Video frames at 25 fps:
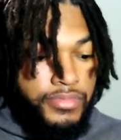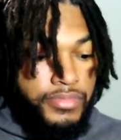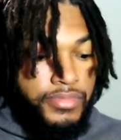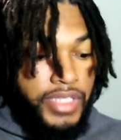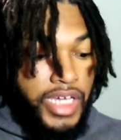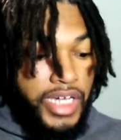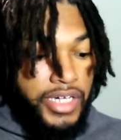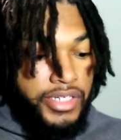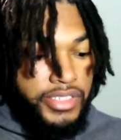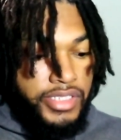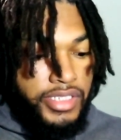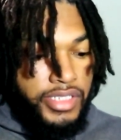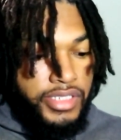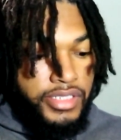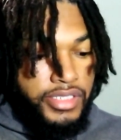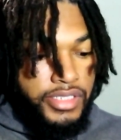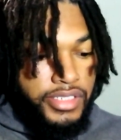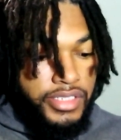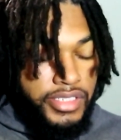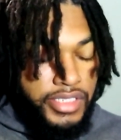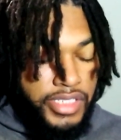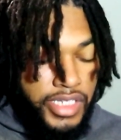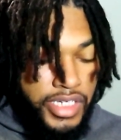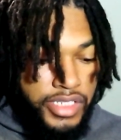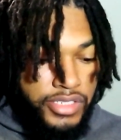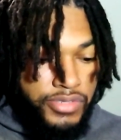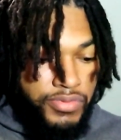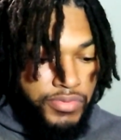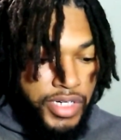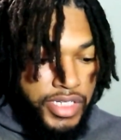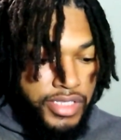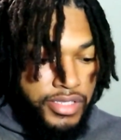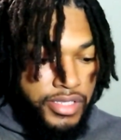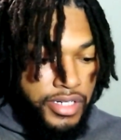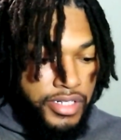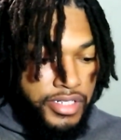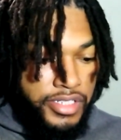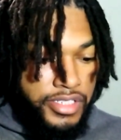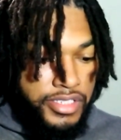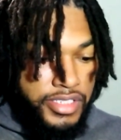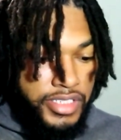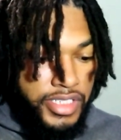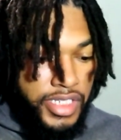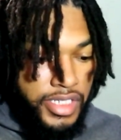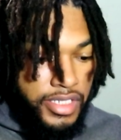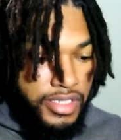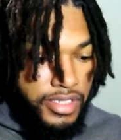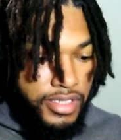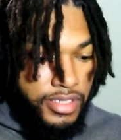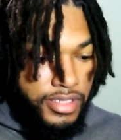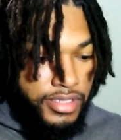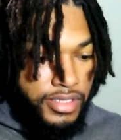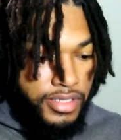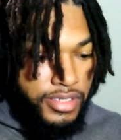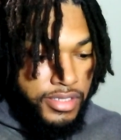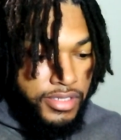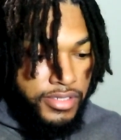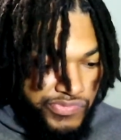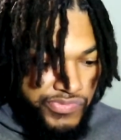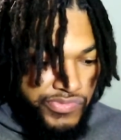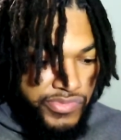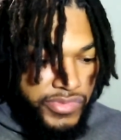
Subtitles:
Now it says success, wait 30 seconds.